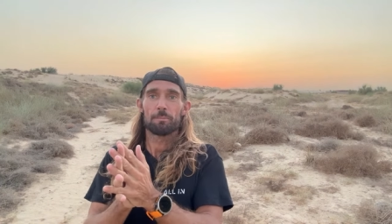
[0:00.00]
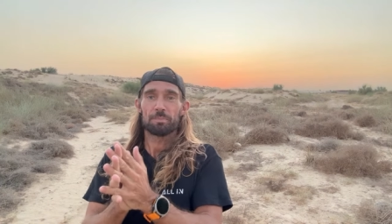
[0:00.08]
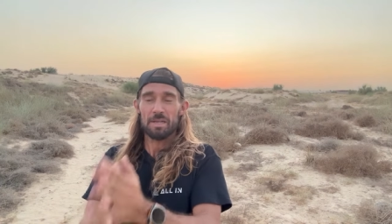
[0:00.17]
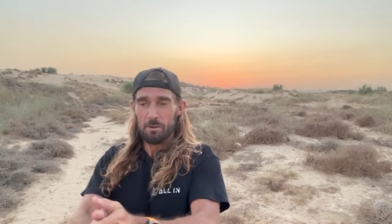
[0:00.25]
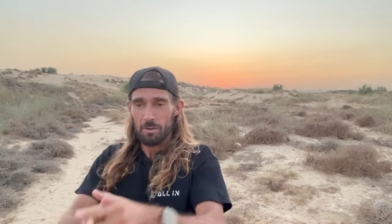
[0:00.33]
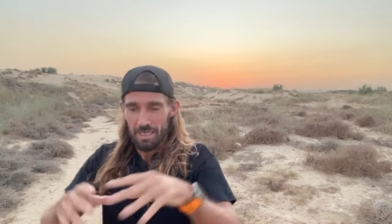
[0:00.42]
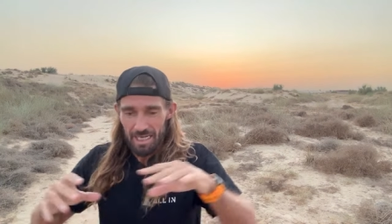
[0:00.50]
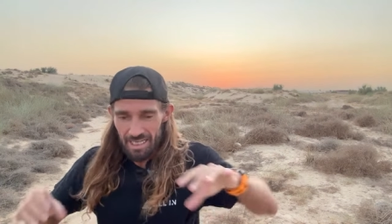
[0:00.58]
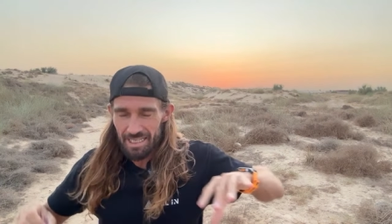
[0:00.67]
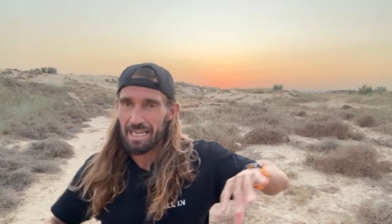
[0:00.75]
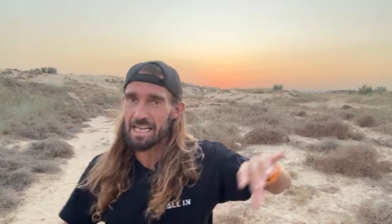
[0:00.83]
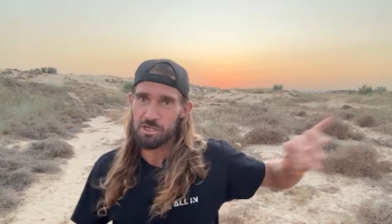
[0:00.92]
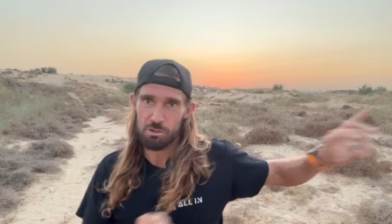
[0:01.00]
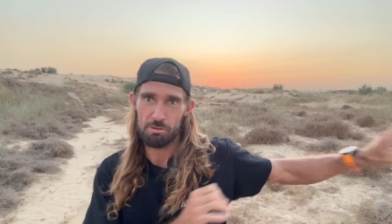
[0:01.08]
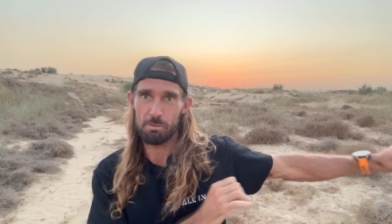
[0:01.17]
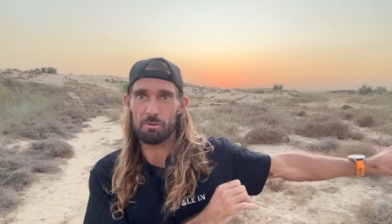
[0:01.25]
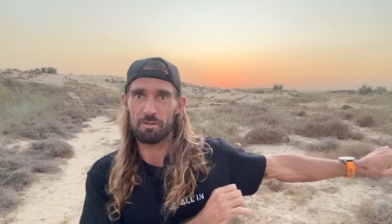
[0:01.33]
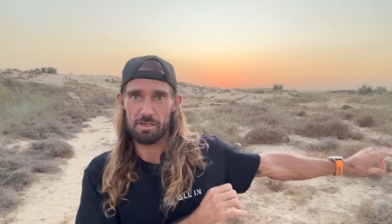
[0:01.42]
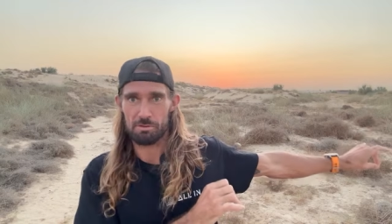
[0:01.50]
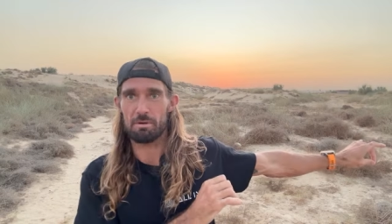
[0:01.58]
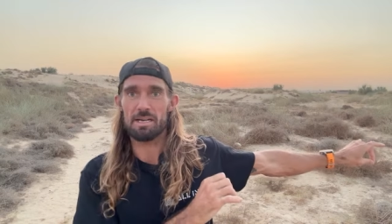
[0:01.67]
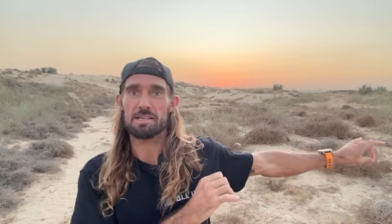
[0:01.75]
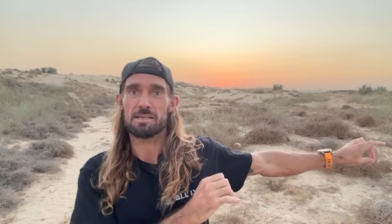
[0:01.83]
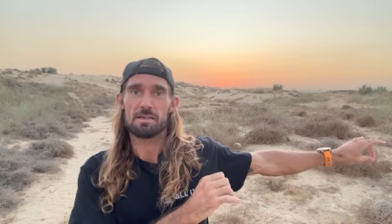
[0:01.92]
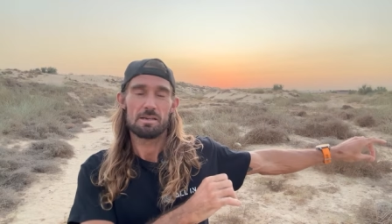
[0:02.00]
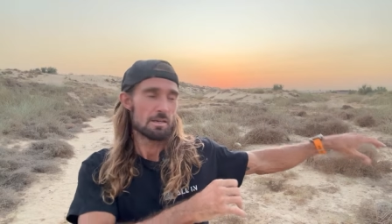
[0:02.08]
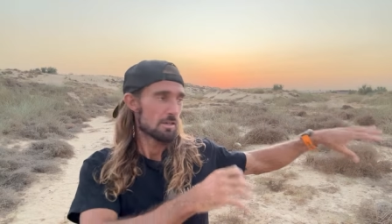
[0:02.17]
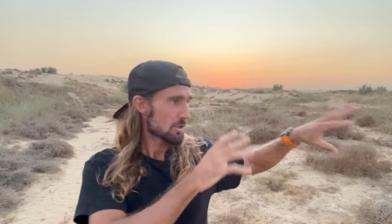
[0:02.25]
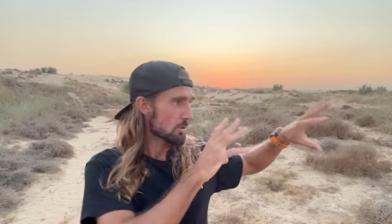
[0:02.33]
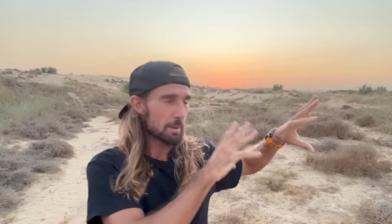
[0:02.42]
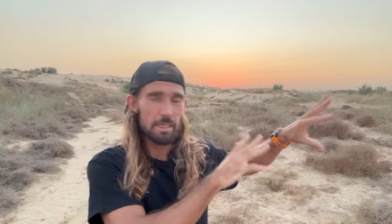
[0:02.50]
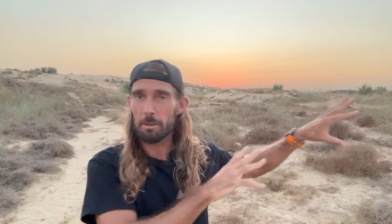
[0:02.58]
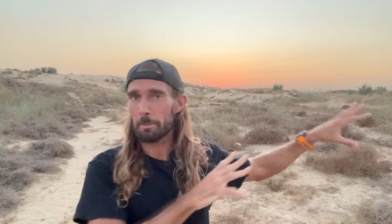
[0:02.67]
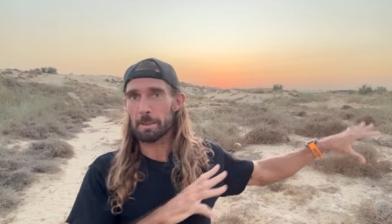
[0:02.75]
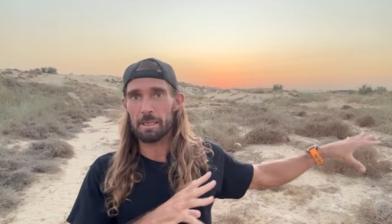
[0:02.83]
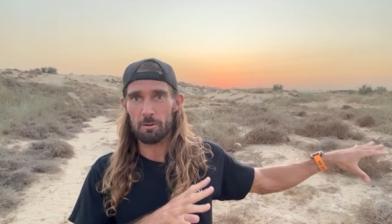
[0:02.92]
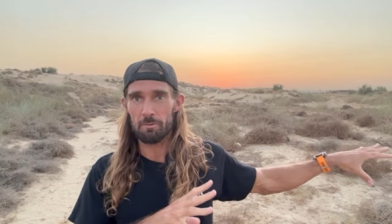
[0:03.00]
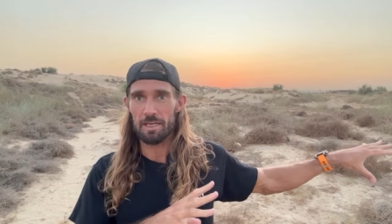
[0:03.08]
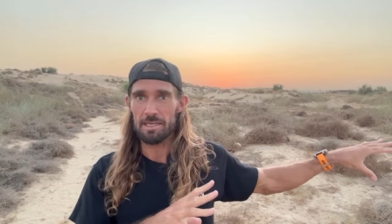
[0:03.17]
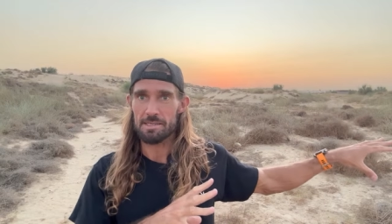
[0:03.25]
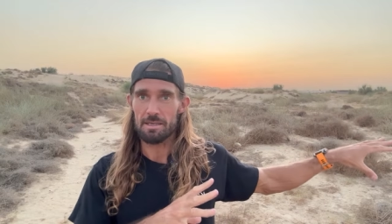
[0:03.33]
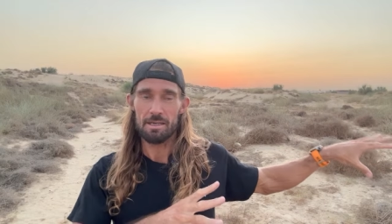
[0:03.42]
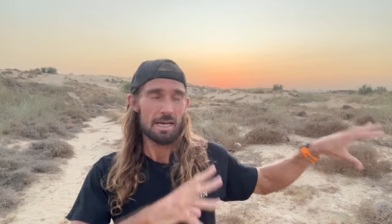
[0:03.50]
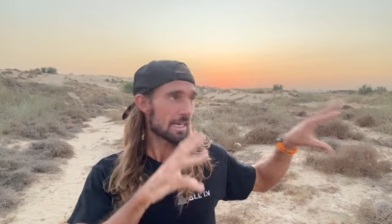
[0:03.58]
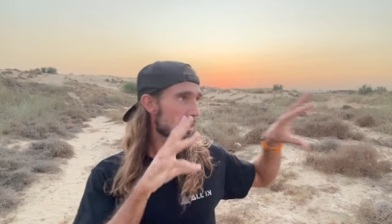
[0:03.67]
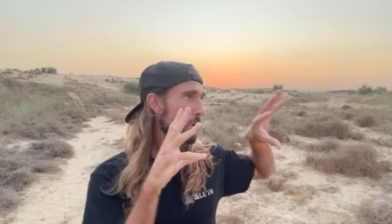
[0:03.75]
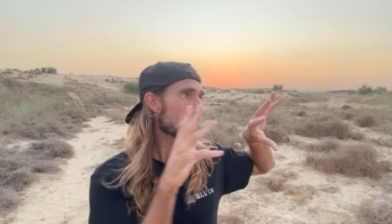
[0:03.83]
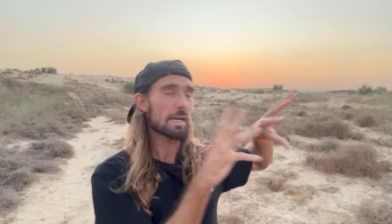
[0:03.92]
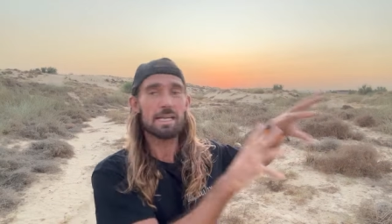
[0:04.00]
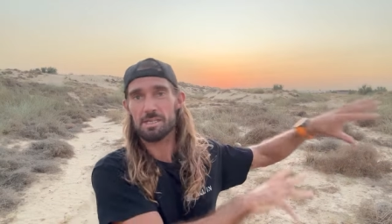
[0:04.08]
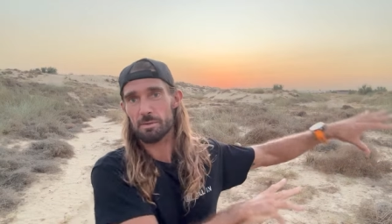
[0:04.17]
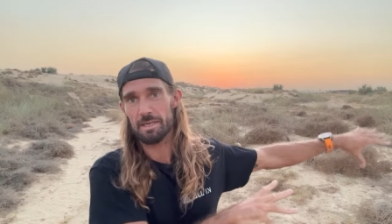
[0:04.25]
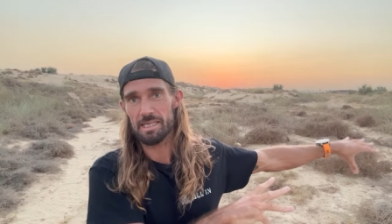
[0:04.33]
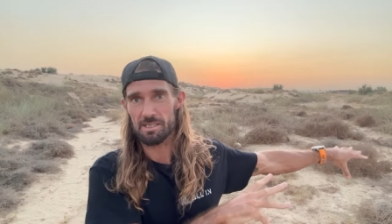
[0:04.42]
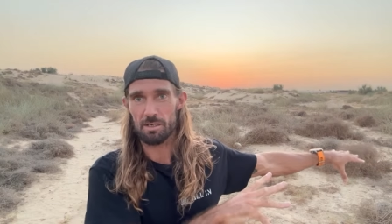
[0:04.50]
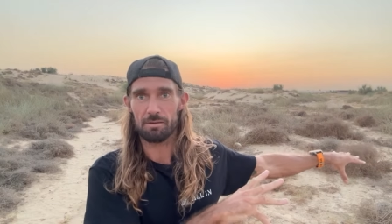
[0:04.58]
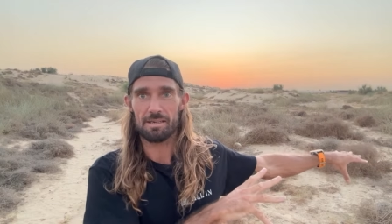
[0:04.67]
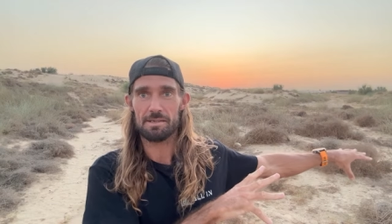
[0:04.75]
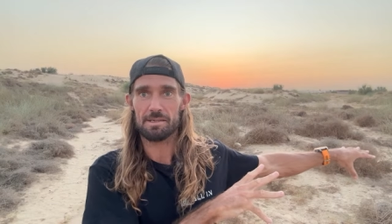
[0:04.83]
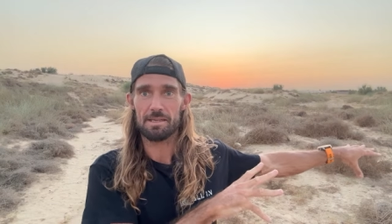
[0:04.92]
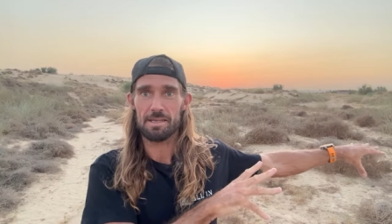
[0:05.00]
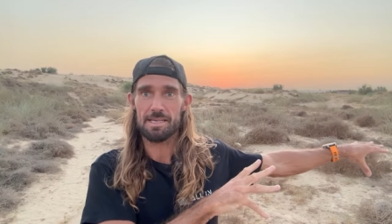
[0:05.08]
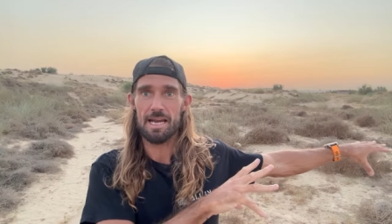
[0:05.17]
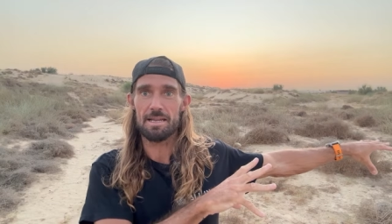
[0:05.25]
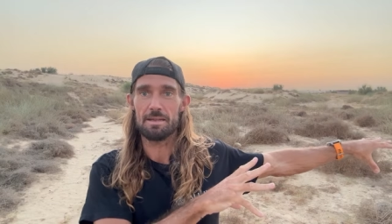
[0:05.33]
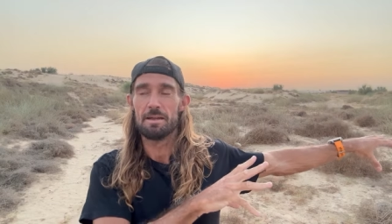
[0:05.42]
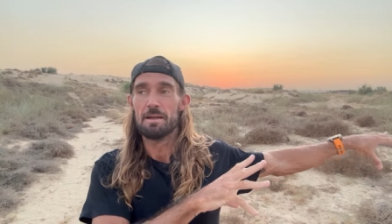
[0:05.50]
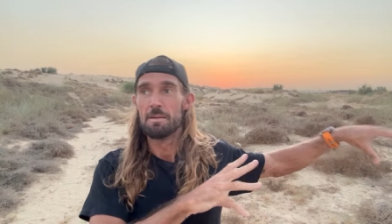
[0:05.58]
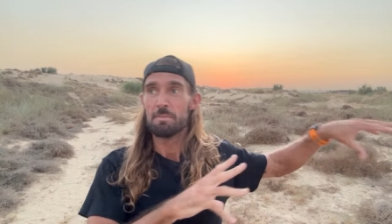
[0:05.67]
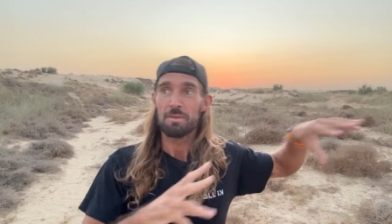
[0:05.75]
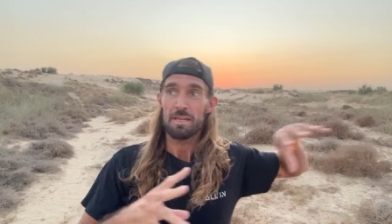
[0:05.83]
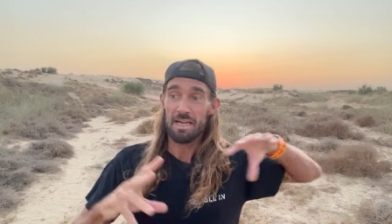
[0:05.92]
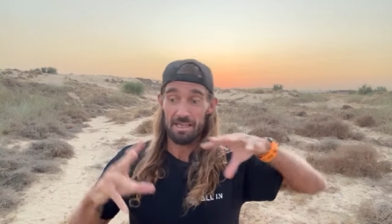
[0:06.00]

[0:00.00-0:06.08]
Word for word: Now, I had a history with this race, Subida Pico Veleta. I got into it in 2010. And